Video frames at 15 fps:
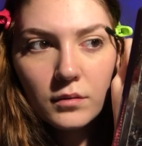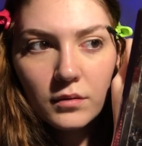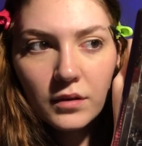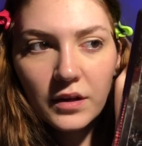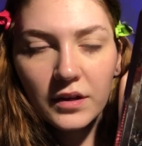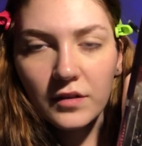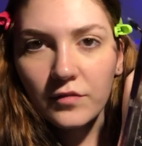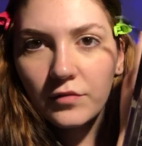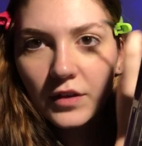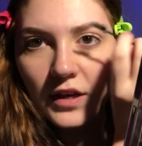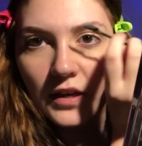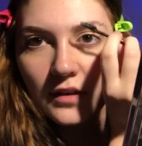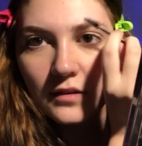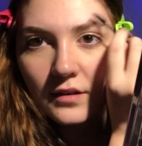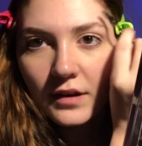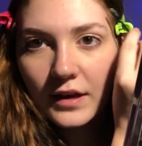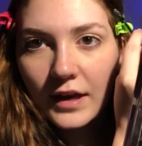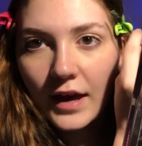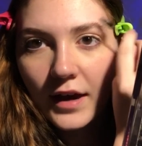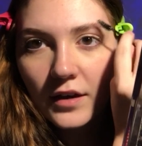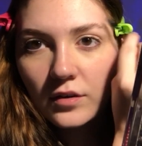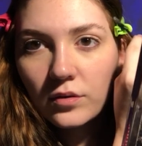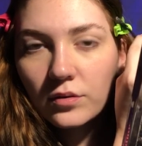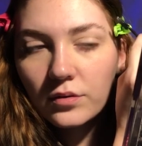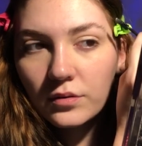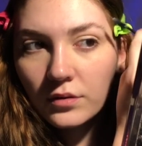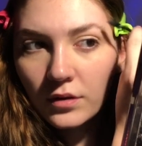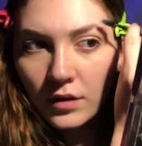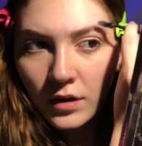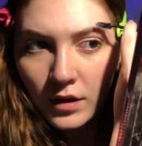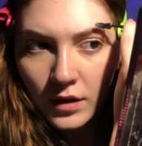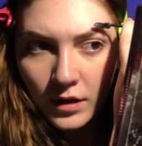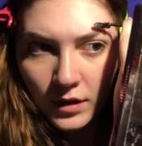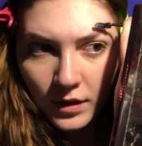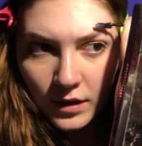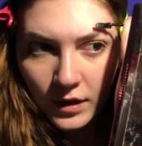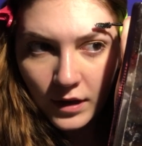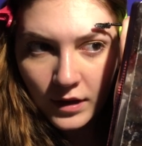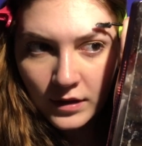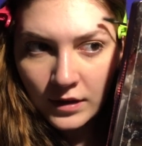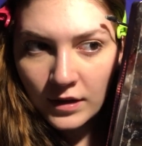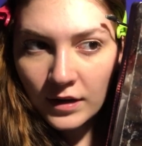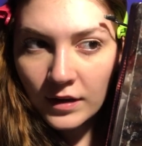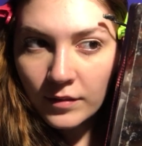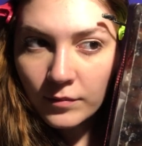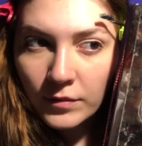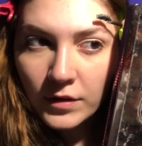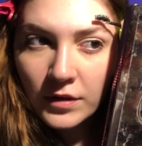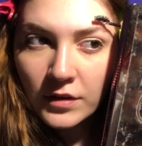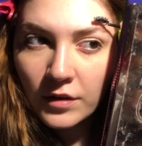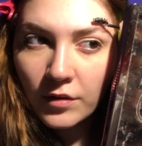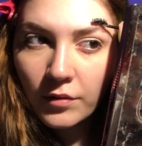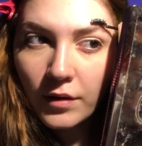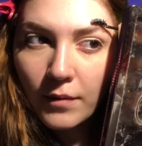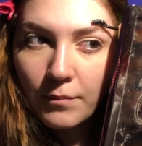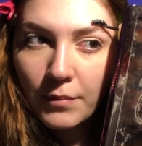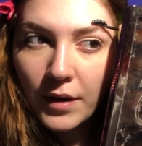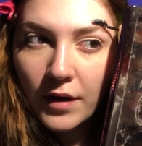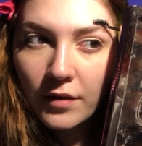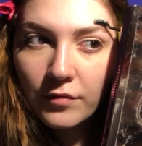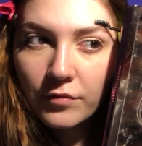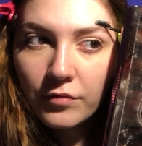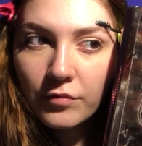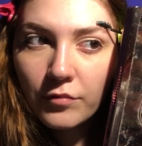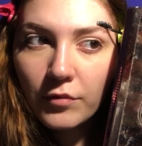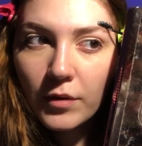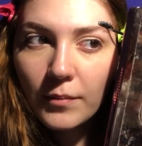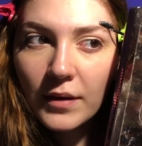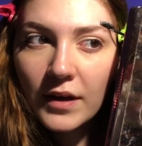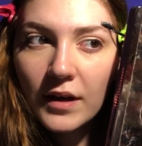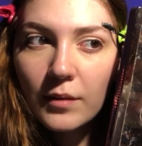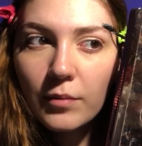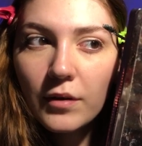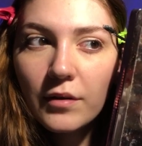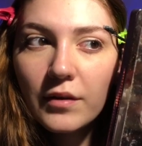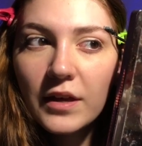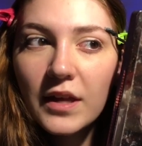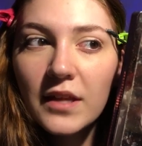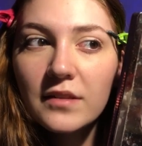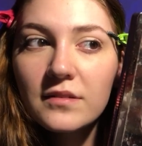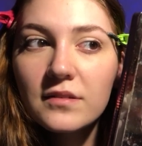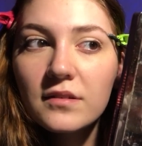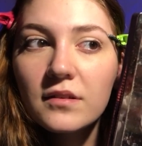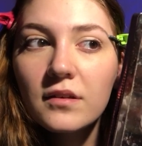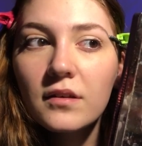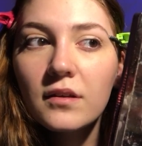kind of like diagonal, and then I'm gonna go above where my eyebrow ends